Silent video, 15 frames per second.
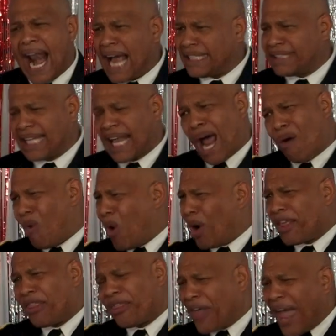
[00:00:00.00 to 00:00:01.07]
I said I
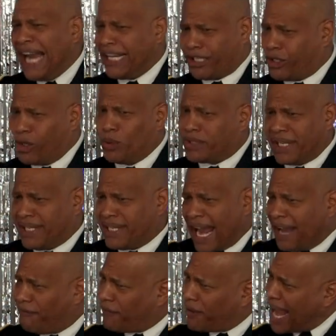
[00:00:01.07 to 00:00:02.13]
want to thank you
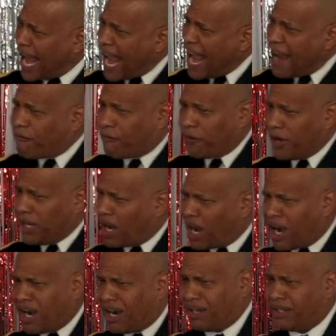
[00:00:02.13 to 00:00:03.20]
today for every
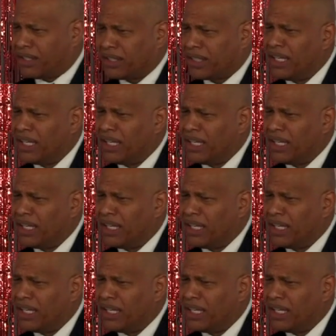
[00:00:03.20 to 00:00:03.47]
hug,